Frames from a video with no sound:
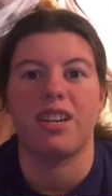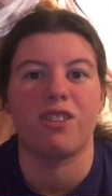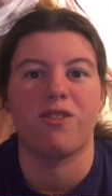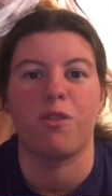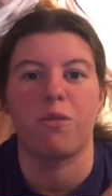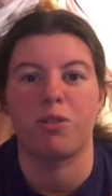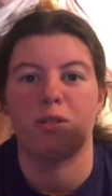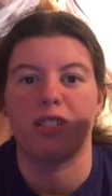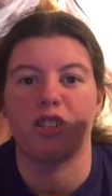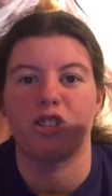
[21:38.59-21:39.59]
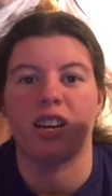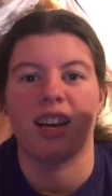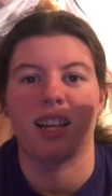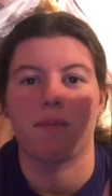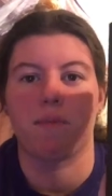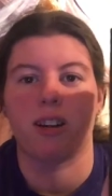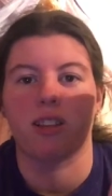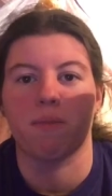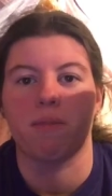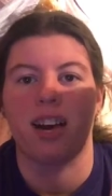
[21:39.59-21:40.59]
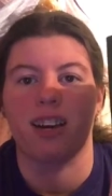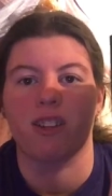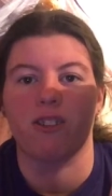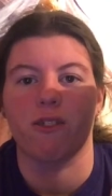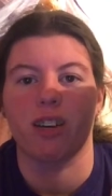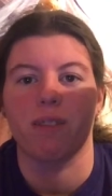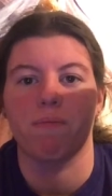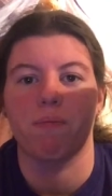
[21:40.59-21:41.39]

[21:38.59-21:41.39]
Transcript: I don't know which edition I like better, the black or the green,